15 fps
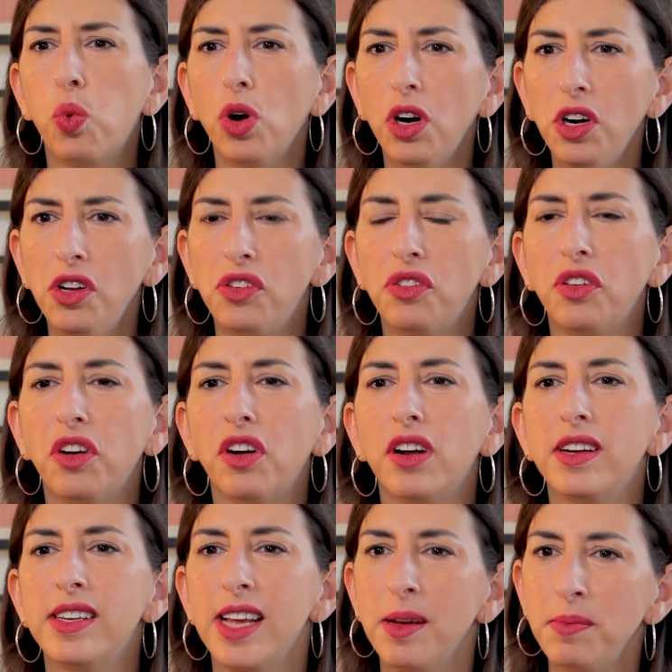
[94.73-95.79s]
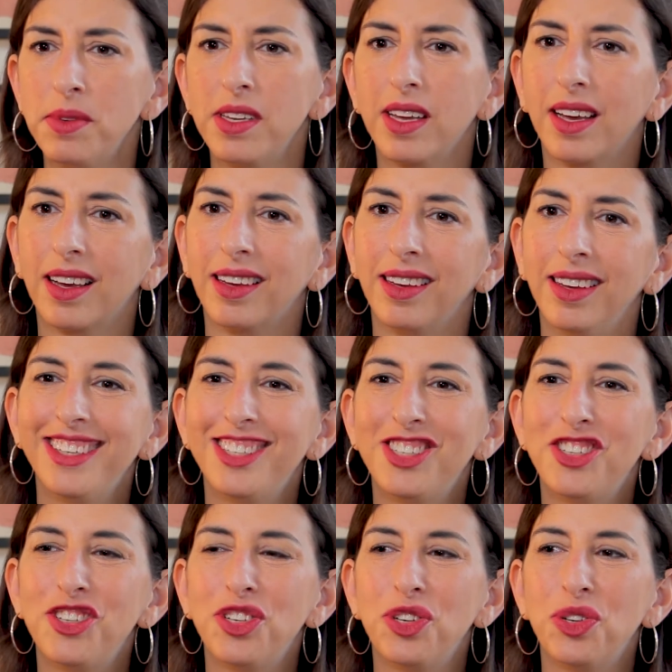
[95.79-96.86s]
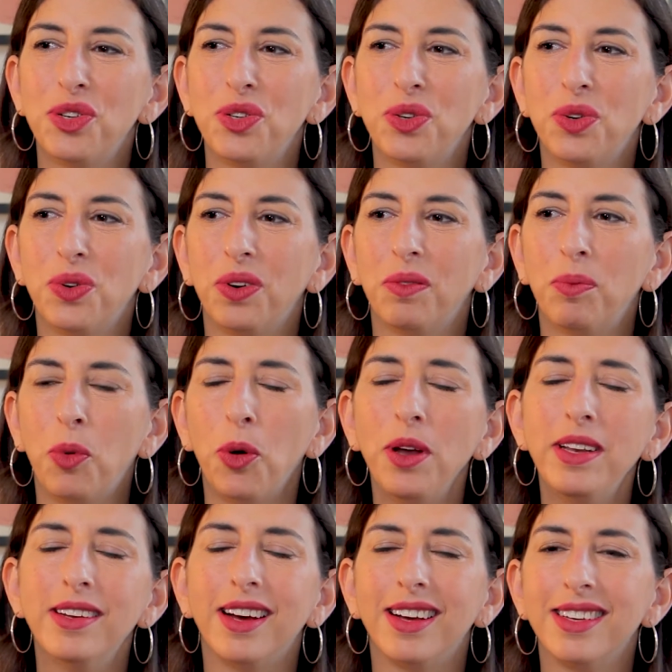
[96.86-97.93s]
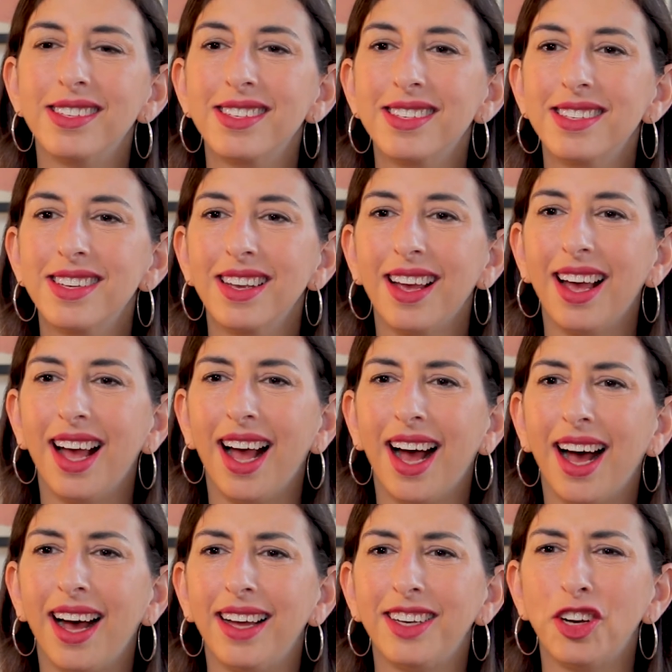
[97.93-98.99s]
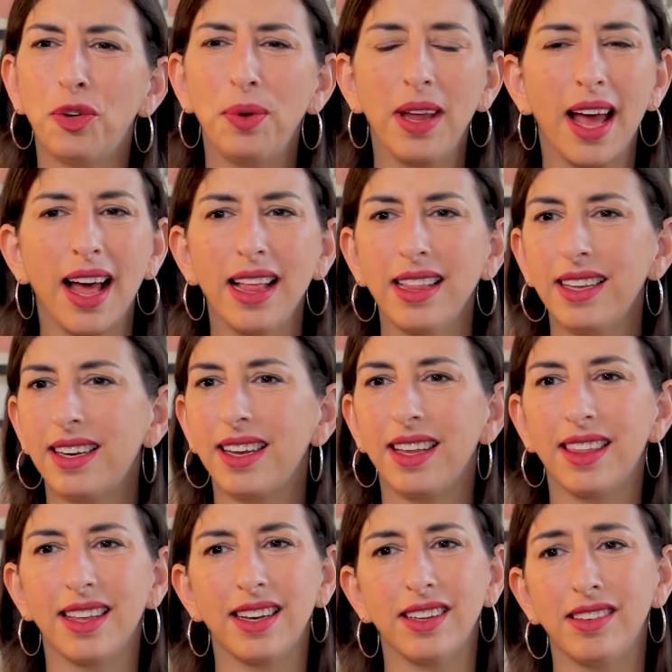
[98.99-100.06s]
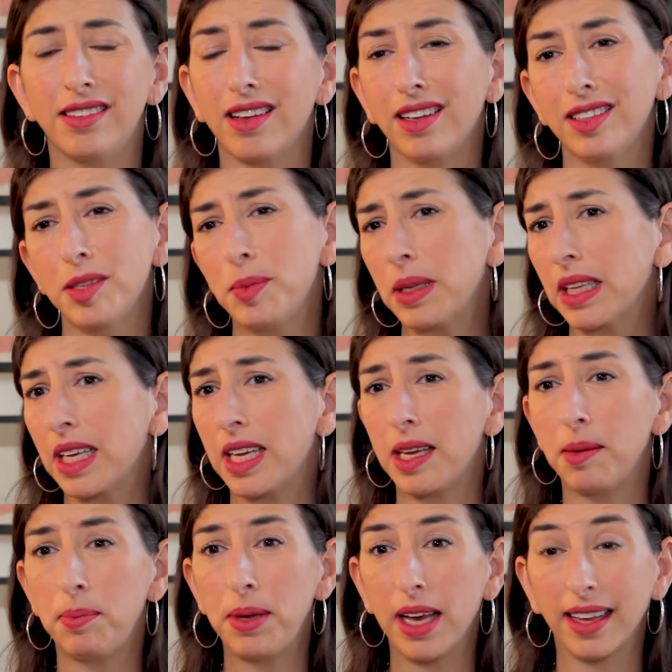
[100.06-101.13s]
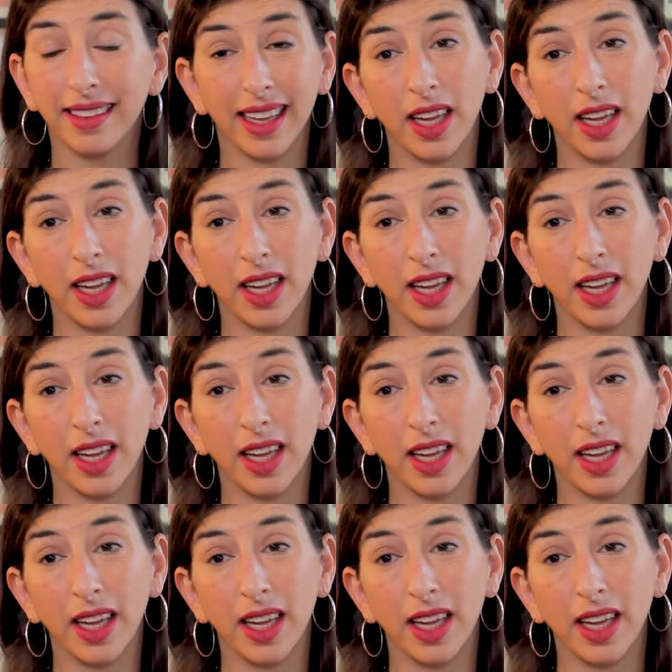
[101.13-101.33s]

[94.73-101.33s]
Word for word: words that are attempting to point us at a reality that is ultimately beyond